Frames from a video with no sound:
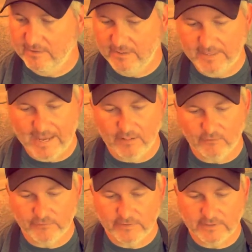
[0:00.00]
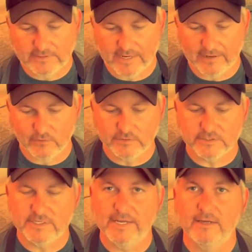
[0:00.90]
an elephant, a tiger, a
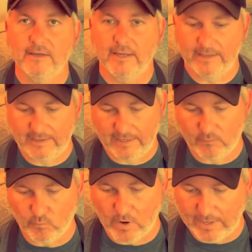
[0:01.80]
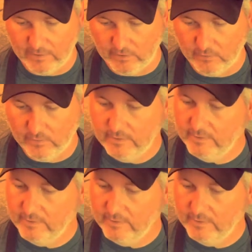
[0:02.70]
snake, and a rhino.